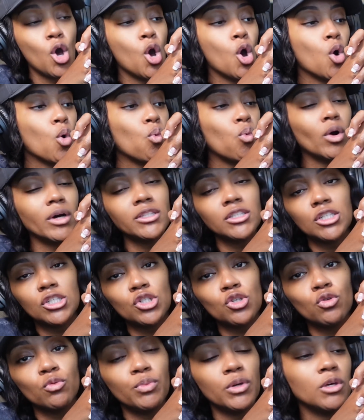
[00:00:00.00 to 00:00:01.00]
what do
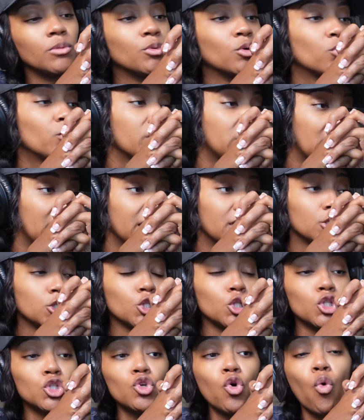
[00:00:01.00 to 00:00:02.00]
two people with a
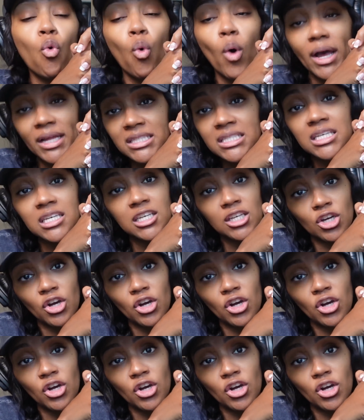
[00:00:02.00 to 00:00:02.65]
20-year